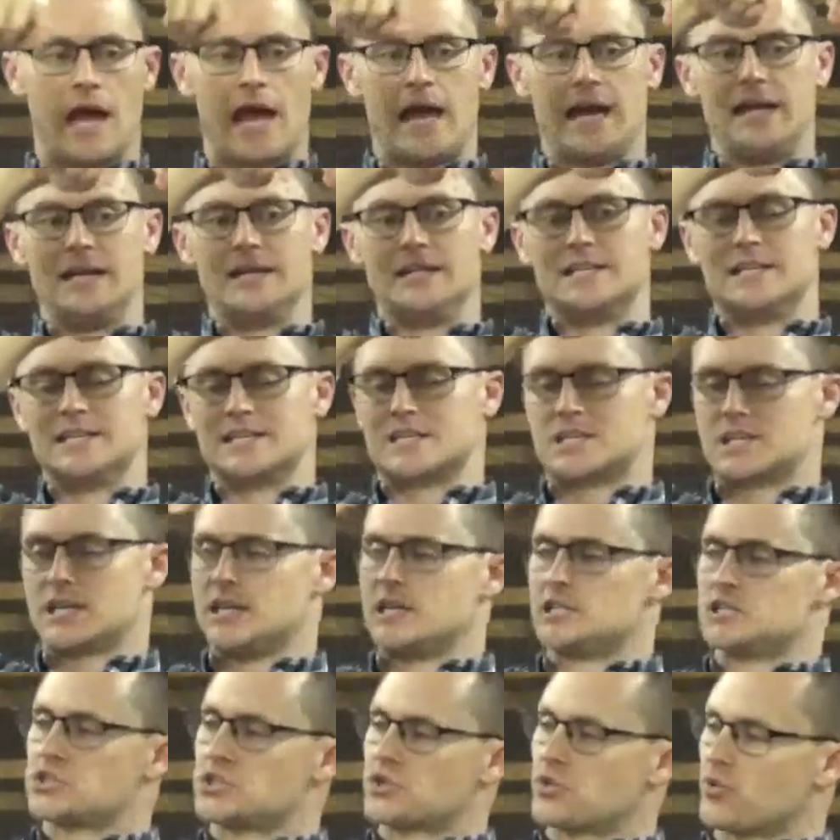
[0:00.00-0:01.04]
And it
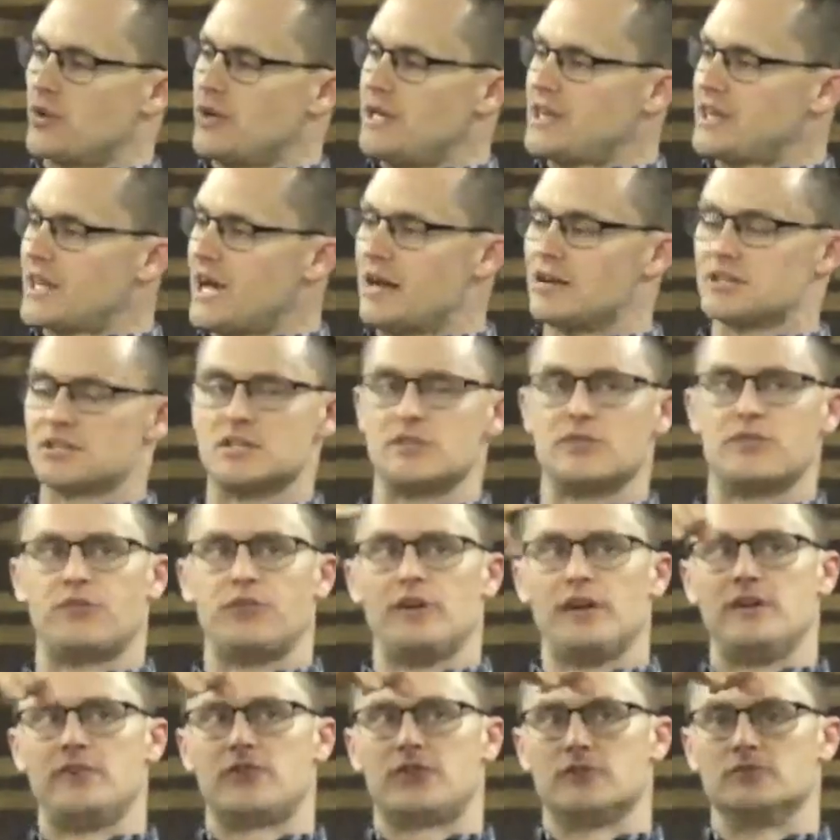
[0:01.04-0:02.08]
descends 3,000
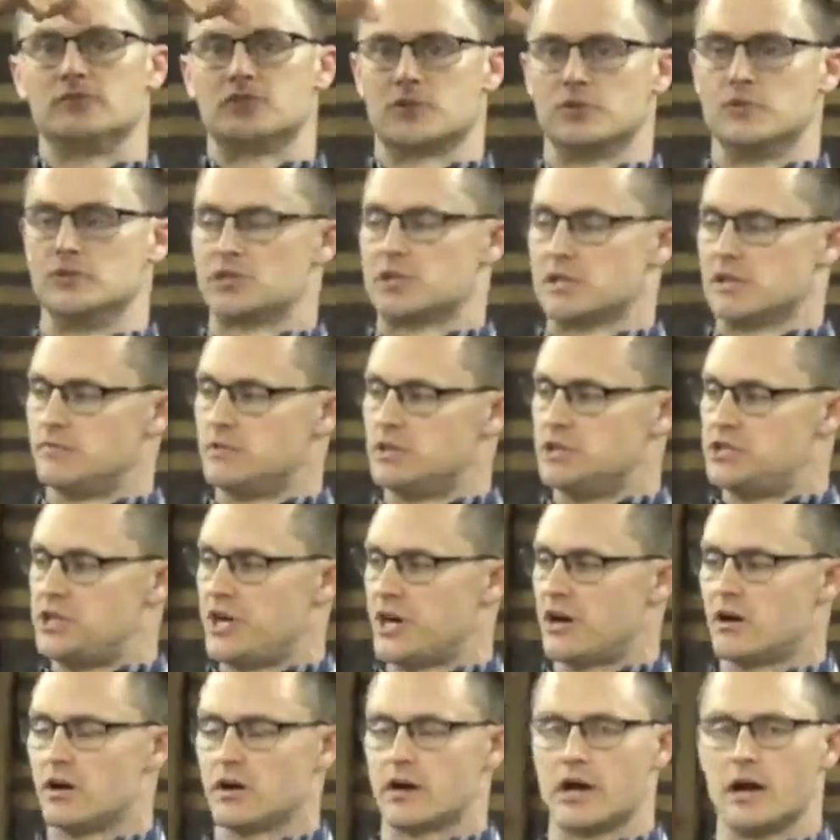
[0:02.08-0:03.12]
feet from Jerusalem to
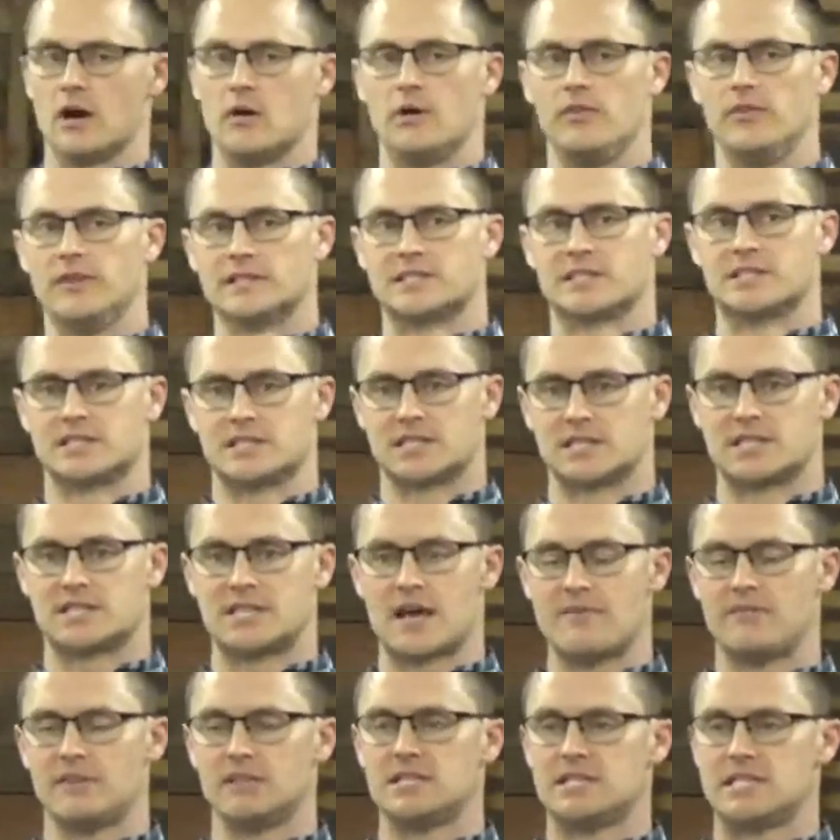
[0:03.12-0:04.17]
Jericho, and this is a
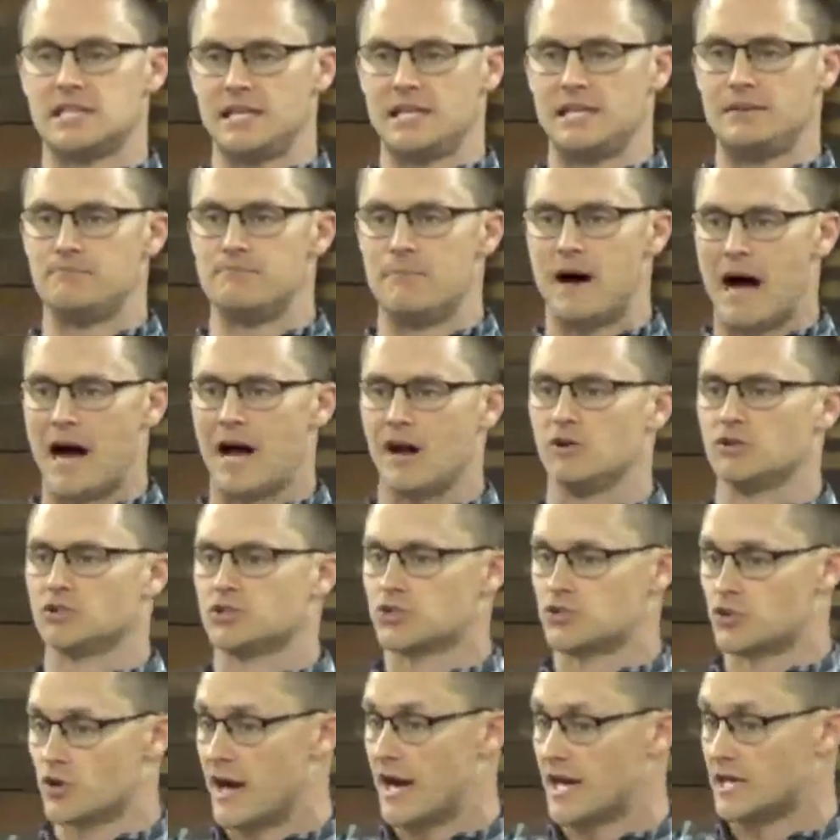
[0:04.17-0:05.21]
17-mile
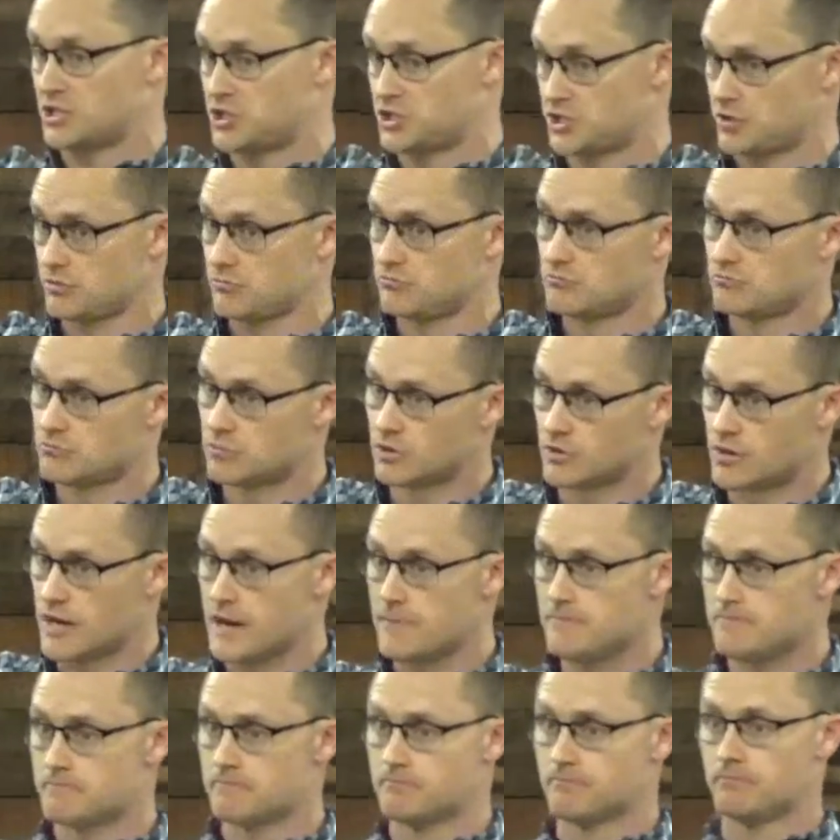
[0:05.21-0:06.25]
stretch.
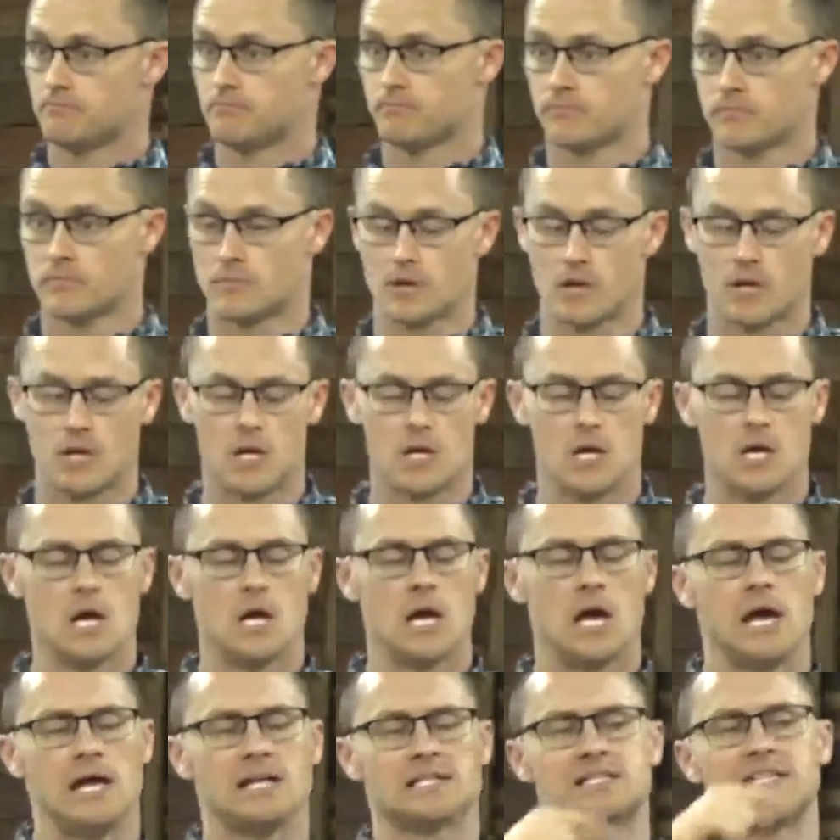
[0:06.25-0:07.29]
Okay?
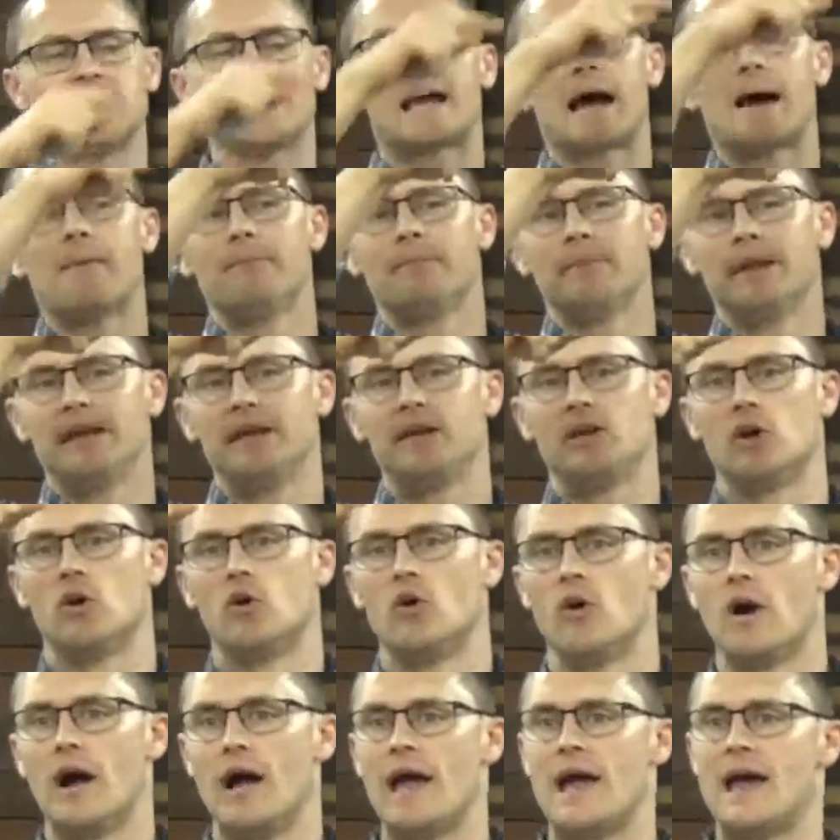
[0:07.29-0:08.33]
Este
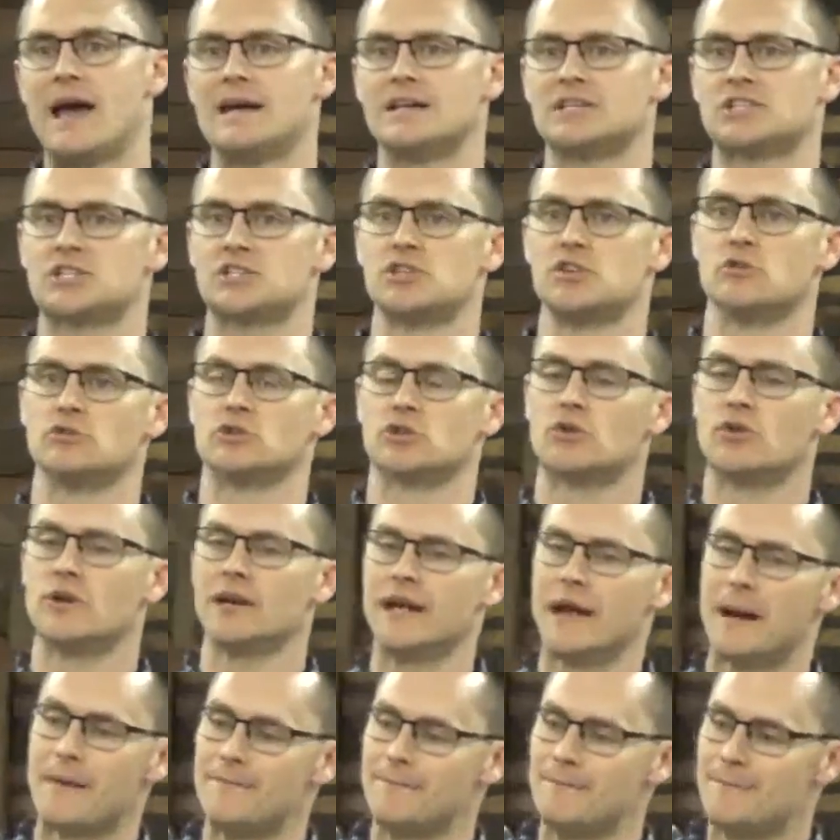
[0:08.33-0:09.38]
camino es
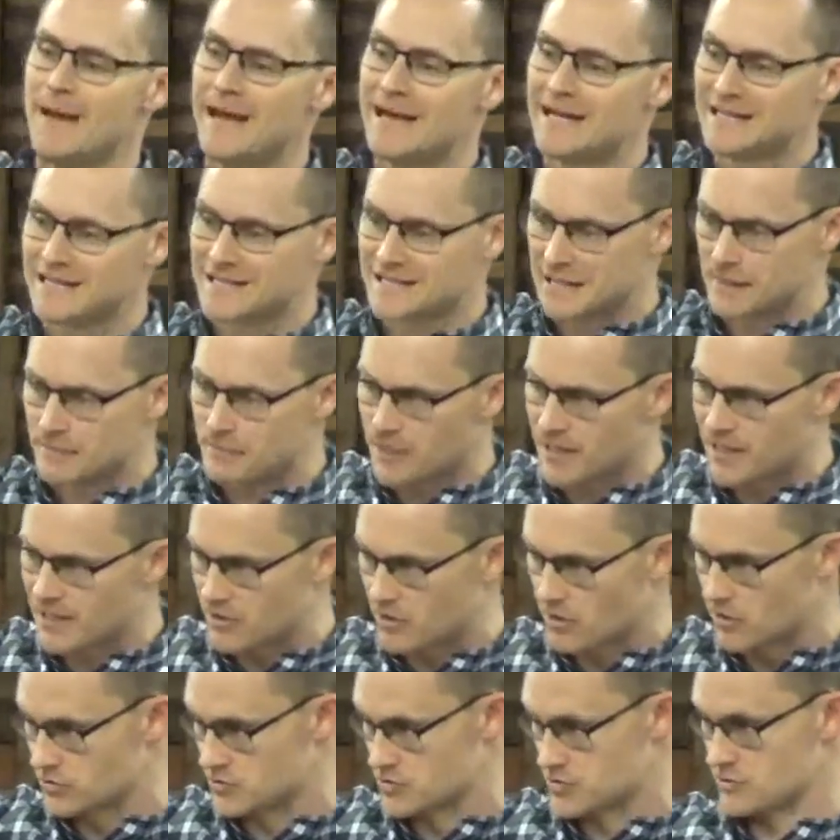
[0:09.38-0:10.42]
notoriamente
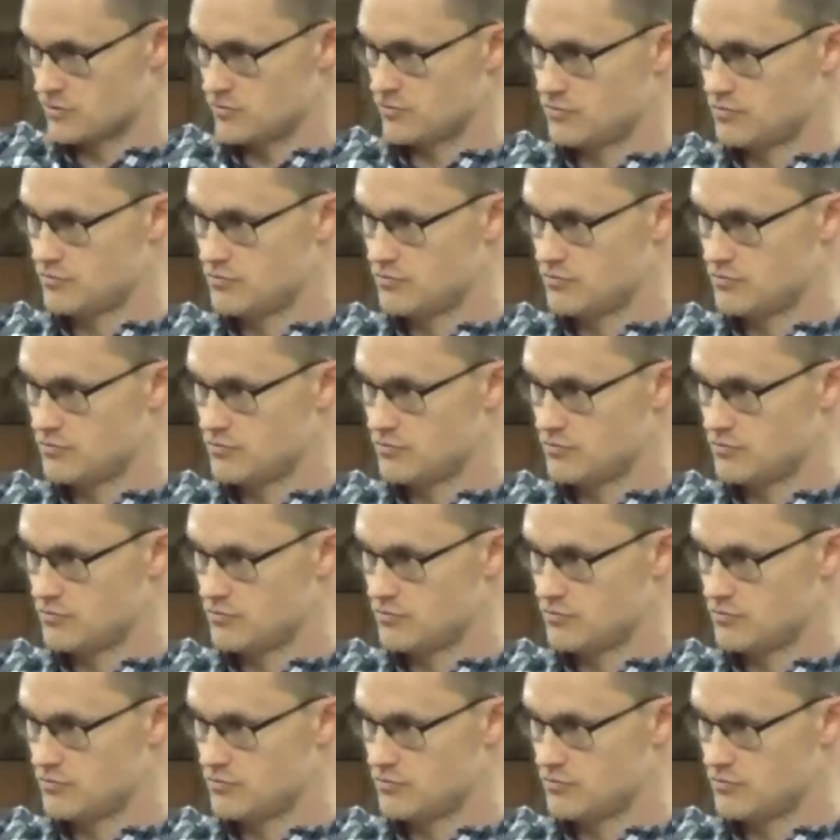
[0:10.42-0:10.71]
peligroso.